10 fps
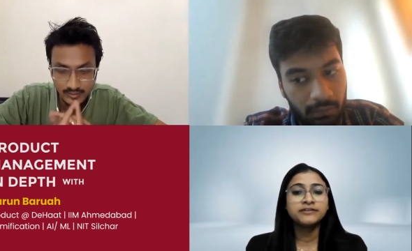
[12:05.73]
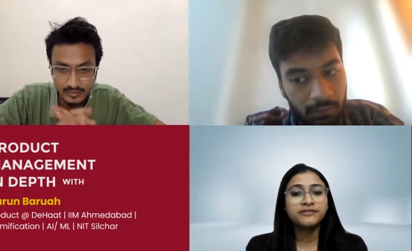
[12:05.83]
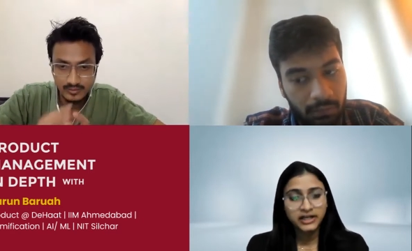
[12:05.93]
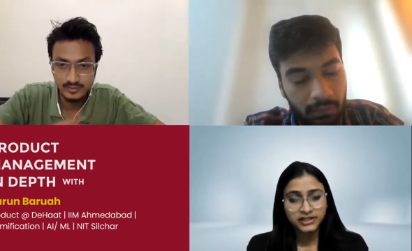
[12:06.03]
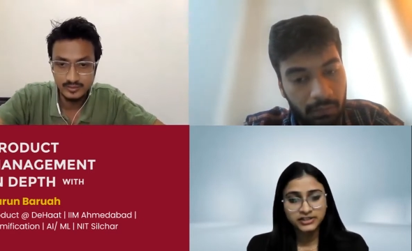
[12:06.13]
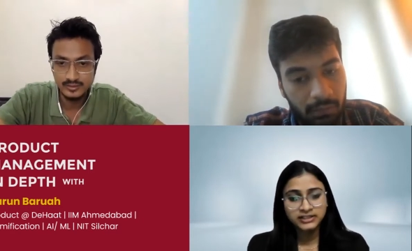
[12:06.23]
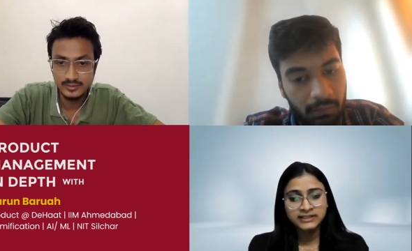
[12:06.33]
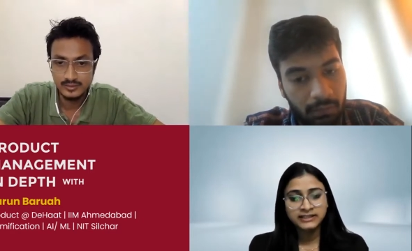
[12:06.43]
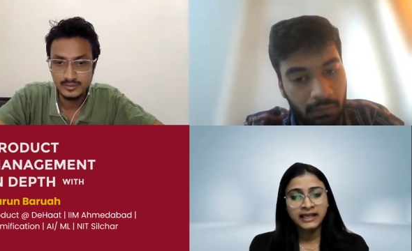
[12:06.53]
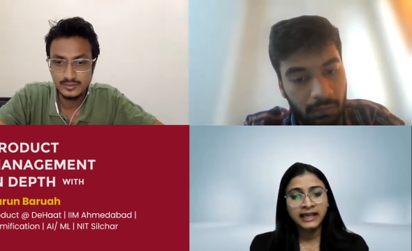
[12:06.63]
Speaker 1: freshers
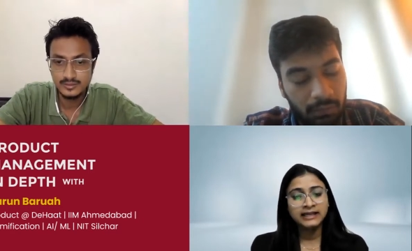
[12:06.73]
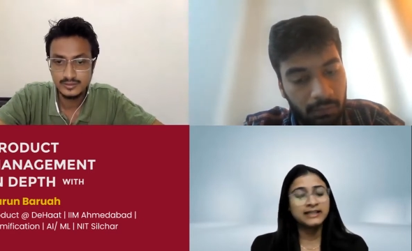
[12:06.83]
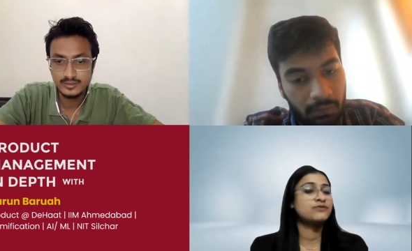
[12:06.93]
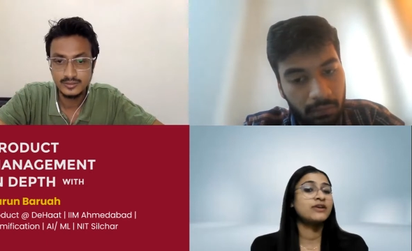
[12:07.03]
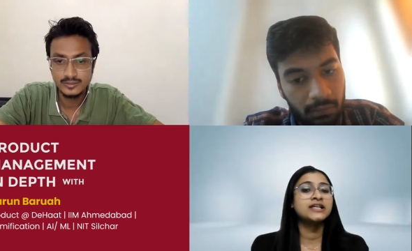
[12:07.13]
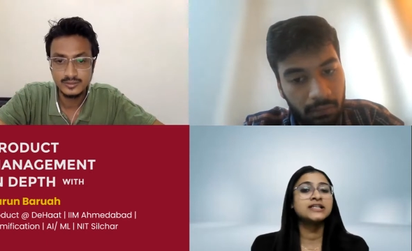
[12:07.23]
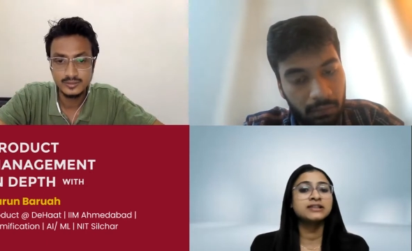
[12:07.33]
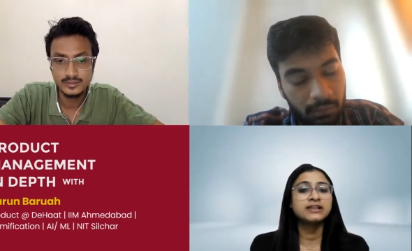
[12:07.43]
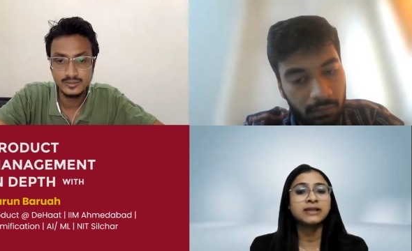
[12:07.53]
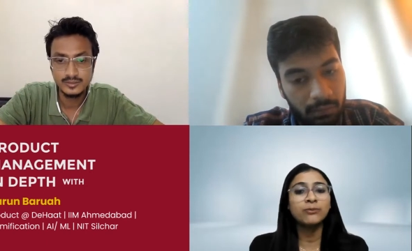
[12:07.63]
and as well as
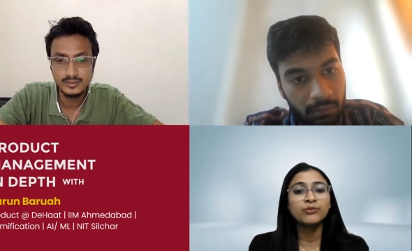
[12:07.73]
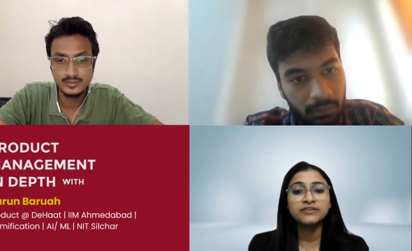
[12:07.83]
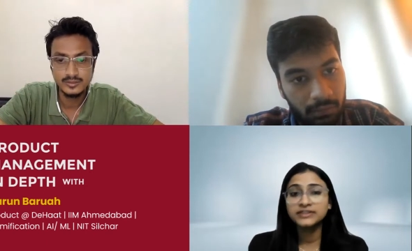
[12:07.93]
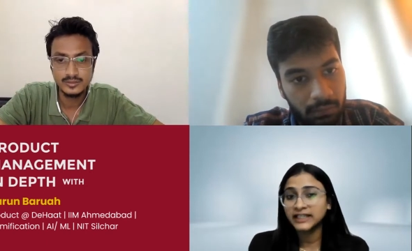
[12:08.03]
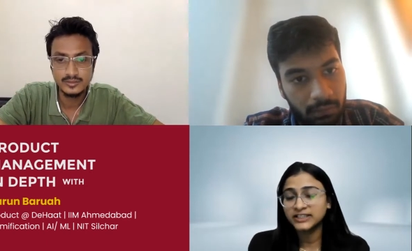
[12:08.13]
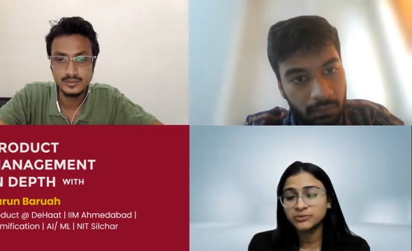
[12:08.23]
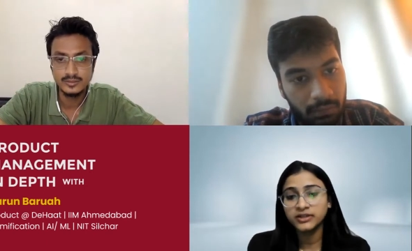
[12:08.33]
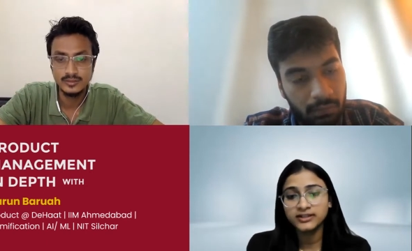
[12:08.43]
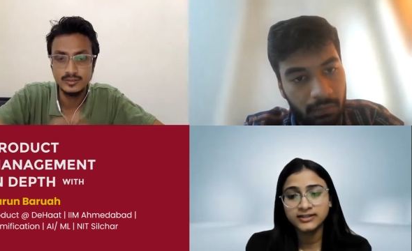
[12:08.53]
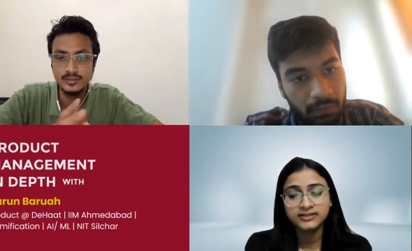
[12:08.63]
someone with
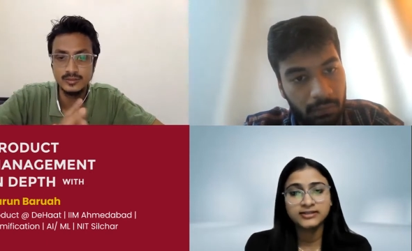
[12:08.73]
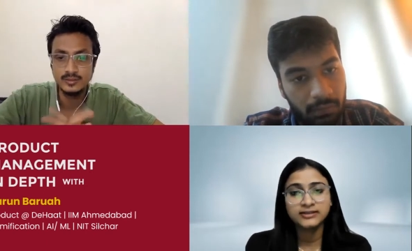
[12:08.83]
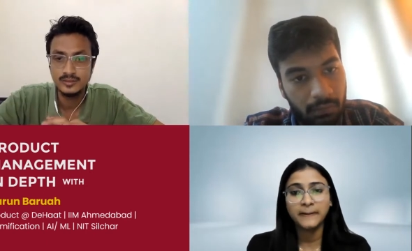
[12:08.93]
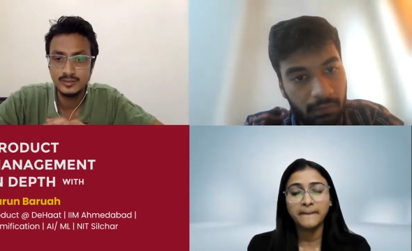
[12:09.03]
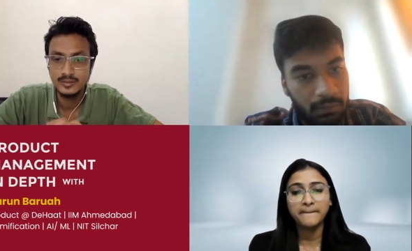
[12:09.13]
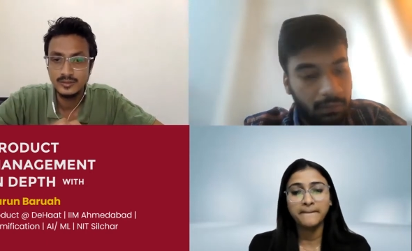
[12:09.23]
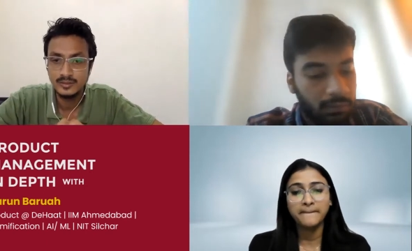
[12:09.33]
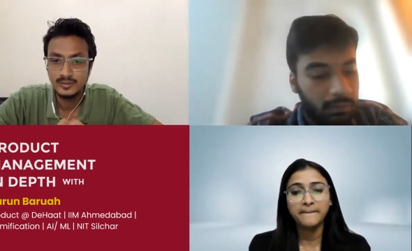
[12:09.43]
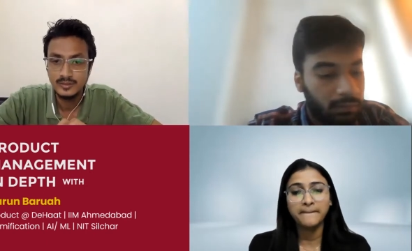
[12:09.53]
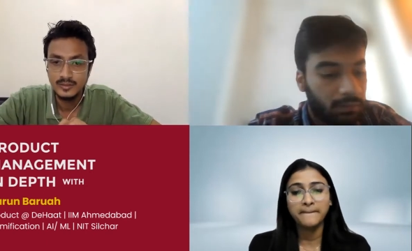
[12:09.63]
experience?
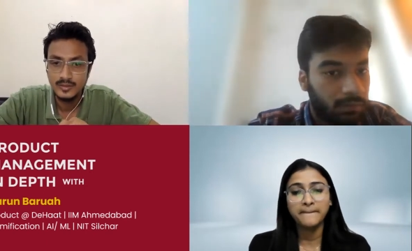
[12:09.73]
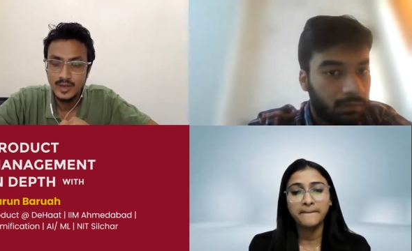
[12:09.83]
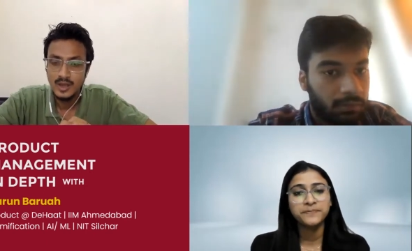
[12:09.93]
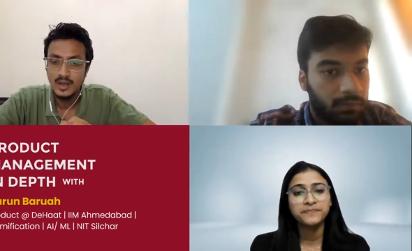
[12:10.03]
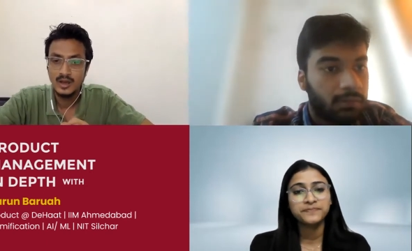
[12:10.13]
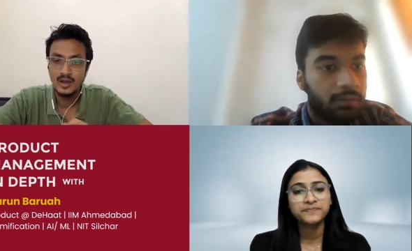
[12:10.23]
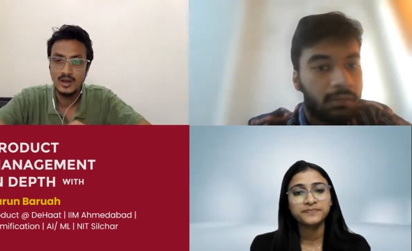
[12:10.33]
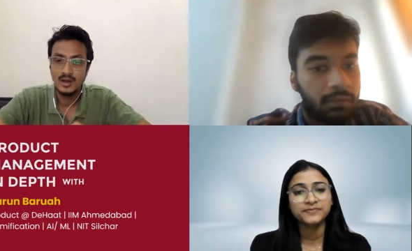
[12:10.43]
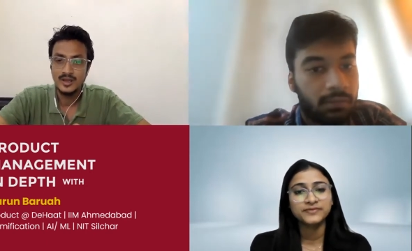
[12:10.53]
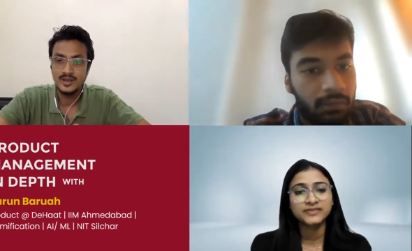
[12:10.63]

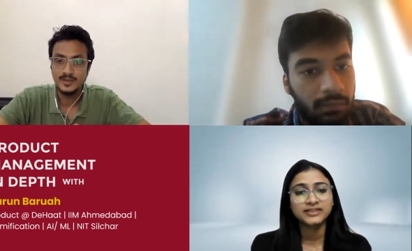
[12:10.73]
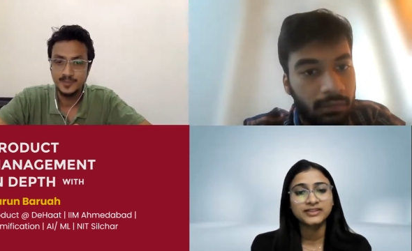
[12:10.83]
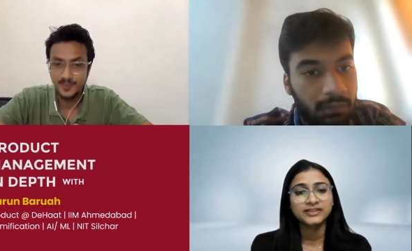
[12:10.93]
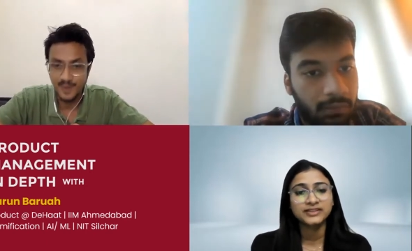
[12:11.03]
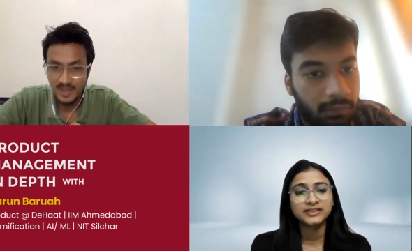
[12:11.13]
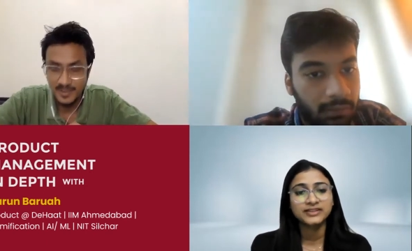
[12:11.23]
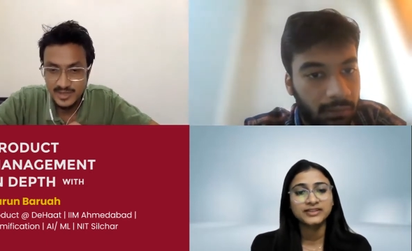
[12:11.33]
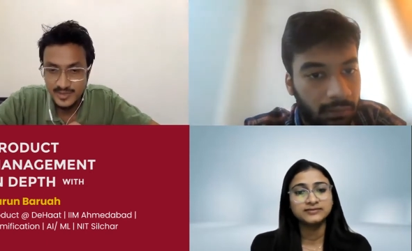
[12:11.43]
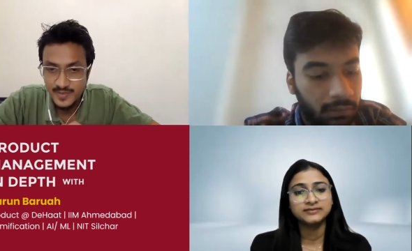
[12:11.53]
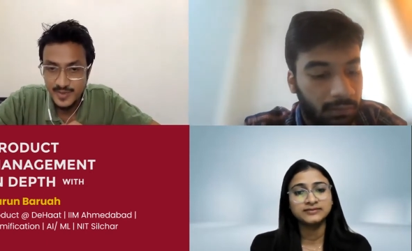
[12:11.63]
Speaker 2: Uh, in product
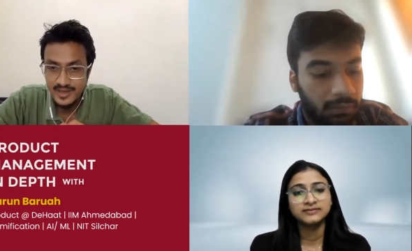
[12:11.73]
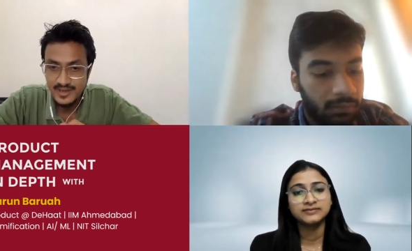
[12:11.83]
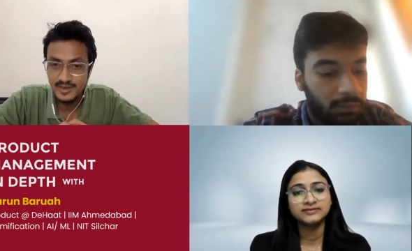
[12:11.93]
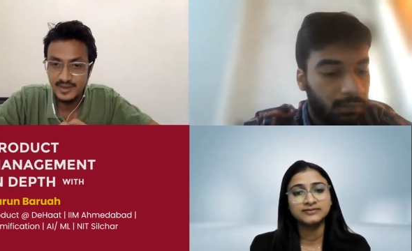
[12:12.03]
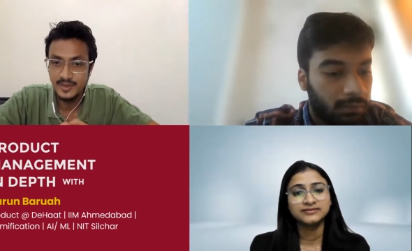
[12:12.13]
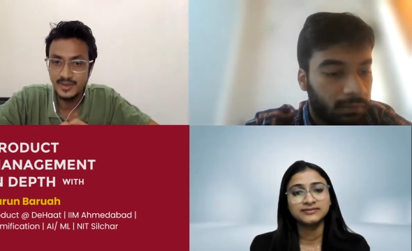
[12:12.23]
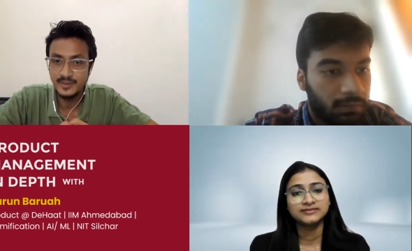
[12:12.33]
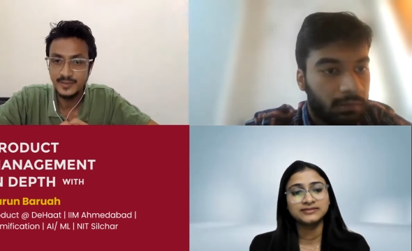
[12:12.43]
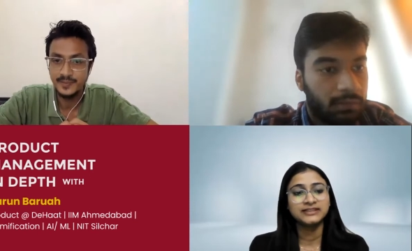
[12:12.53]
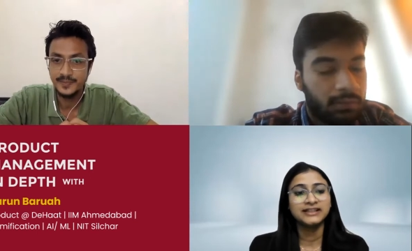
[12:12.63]
management space?
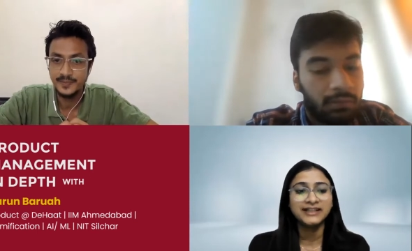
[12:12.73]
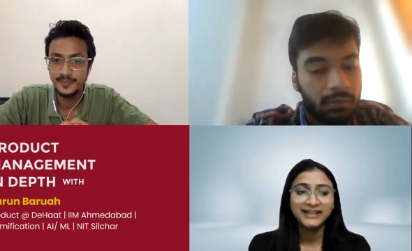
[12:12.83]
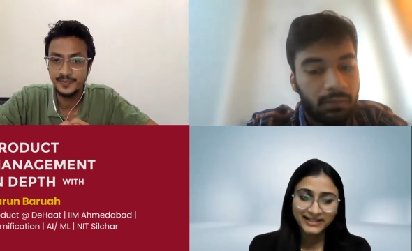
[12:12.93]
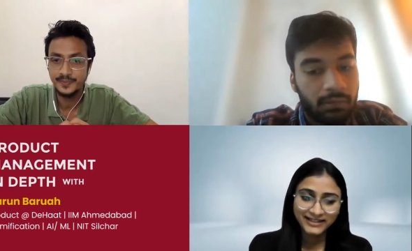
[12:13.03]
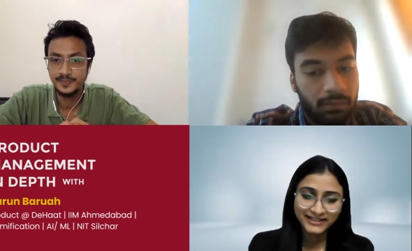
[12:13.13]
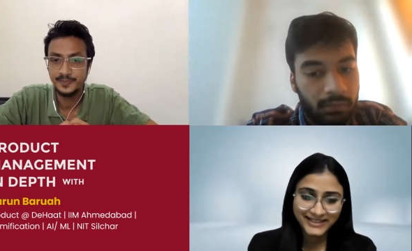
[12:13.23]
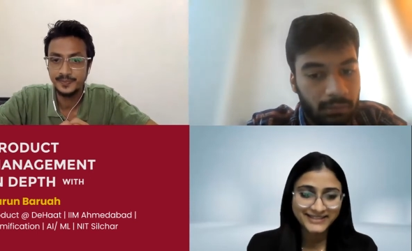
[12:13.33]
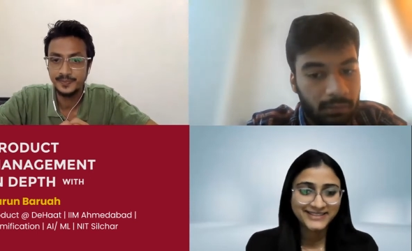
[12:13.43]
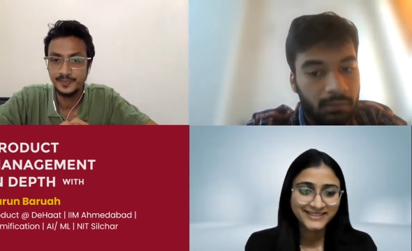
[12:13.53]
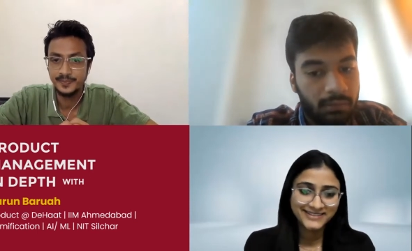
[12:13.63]
Speaker 1: Uh,
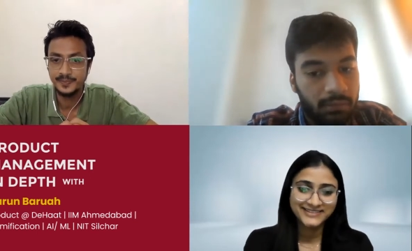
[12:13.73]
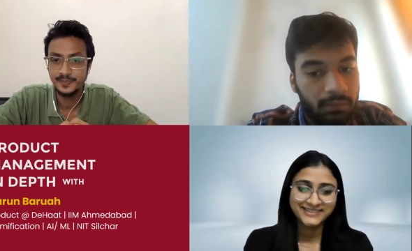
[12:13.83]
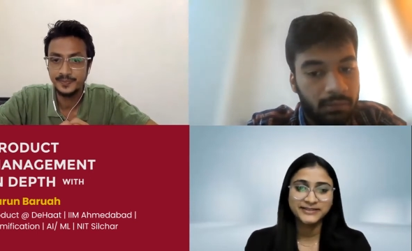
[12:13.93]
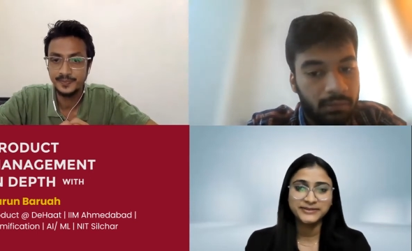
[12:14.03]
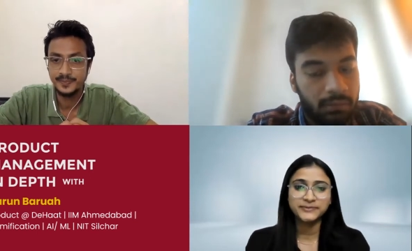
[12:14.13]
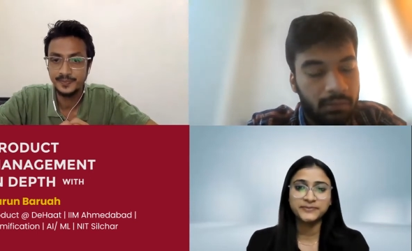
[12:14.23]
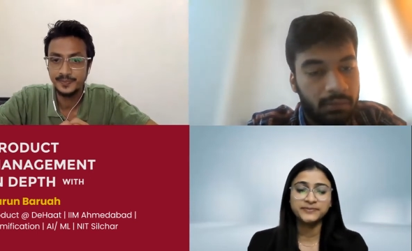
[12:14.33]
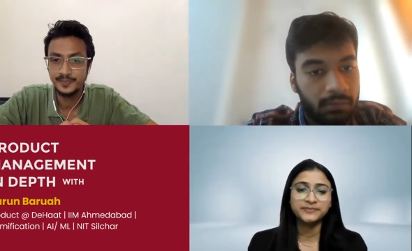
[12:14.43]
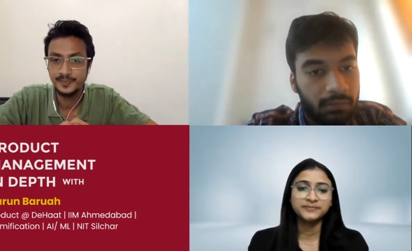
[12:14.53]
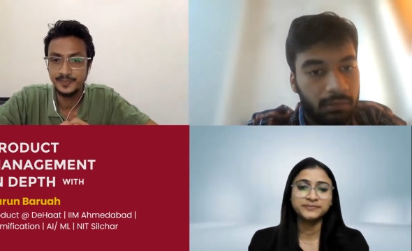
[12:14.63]
yes.
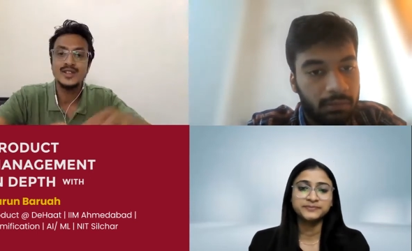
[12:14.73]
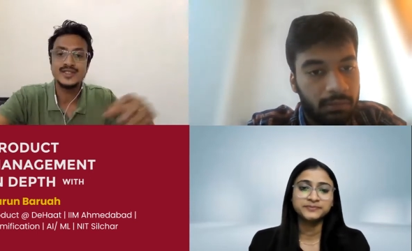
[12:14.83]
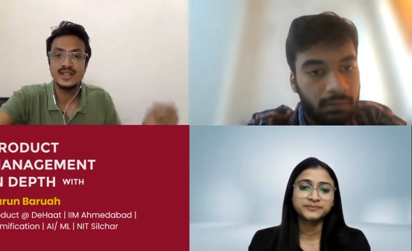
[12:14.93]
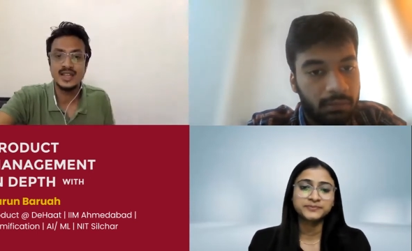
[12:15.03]
Speaker 2: I'll